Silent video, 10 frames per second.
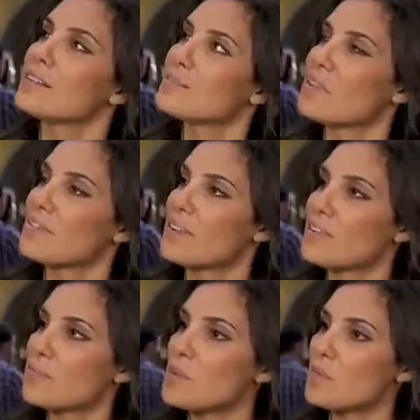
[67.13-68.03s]
My
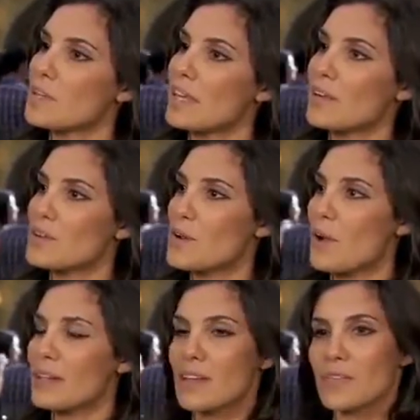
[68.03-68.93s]
favorite moment, I don't
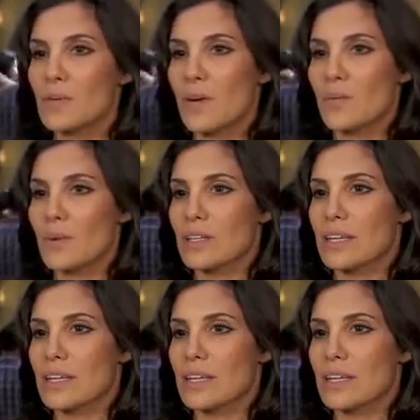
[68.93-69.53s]
know, I love the one where,